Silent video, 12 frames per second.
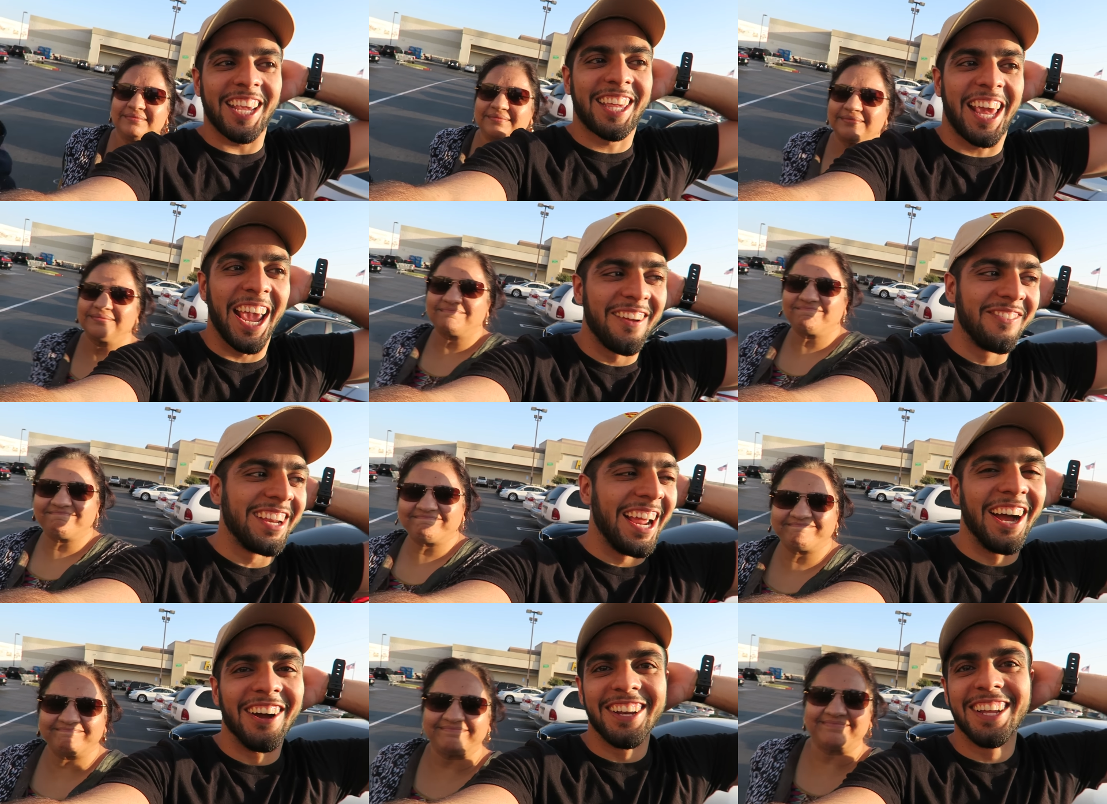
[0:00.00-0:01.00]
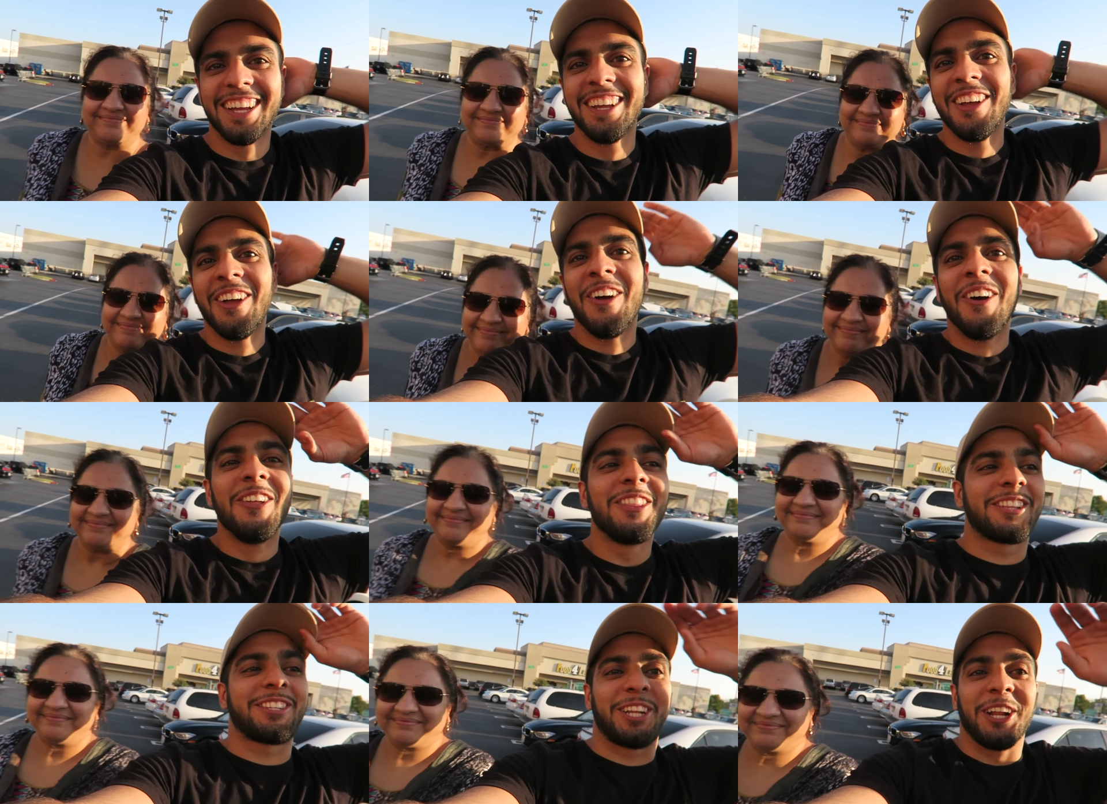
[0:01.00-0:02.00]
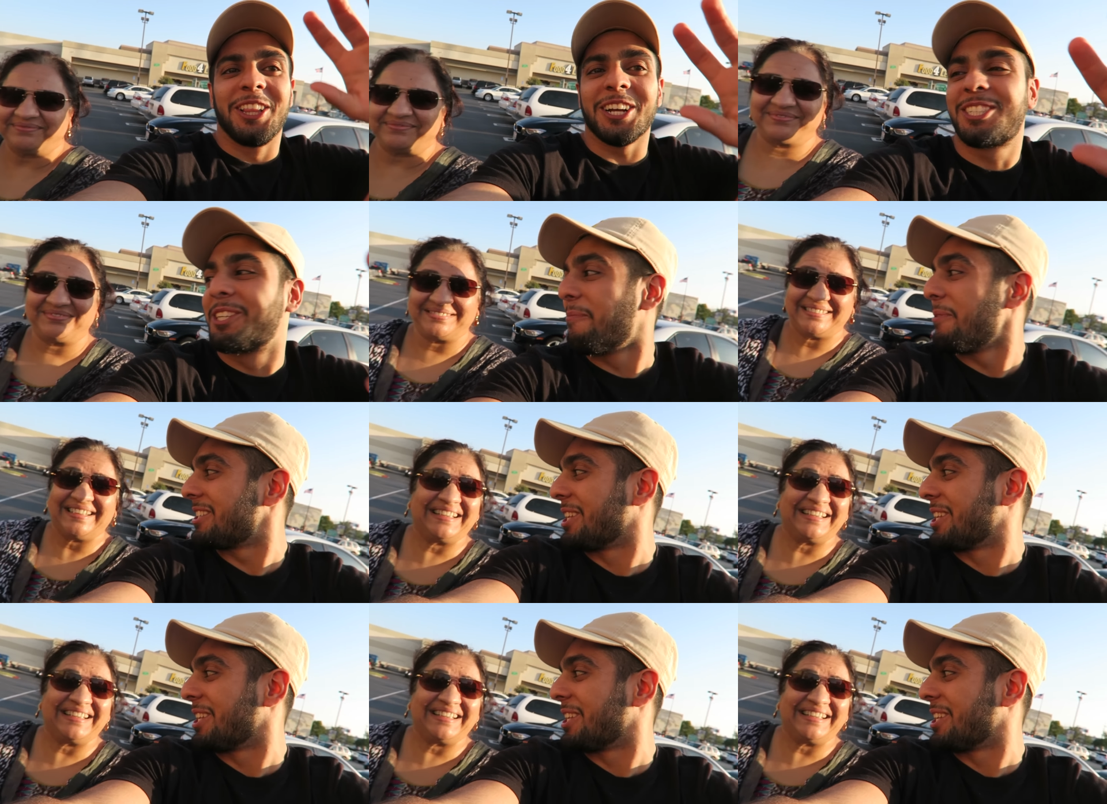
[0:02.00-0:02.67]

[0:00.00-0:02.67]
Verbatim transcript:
Speaker 1: they came down. She looked super